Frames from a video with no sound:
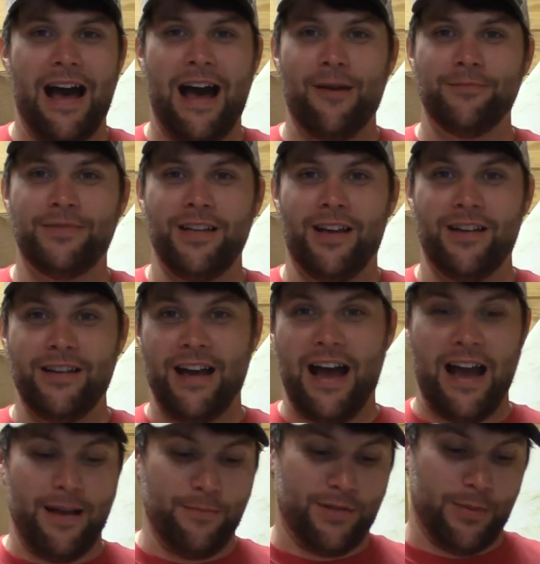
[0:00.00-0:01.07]
I'm telling you,
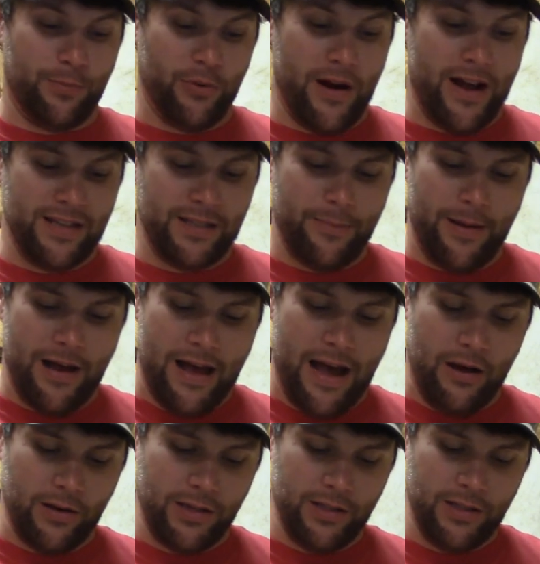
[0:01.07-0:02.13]
I am surprised about
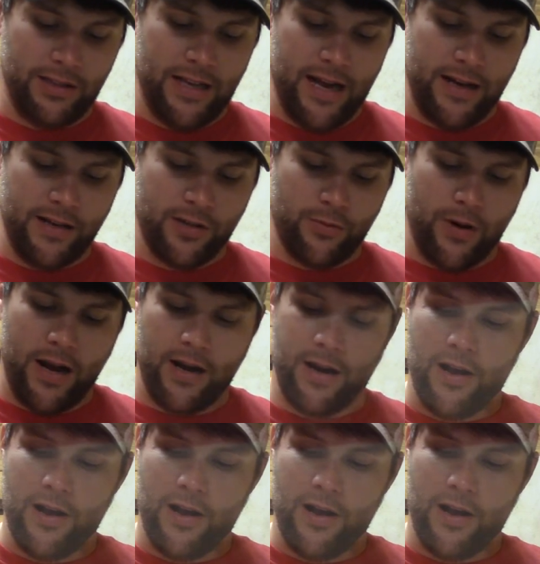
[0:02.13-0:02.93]
how good that is right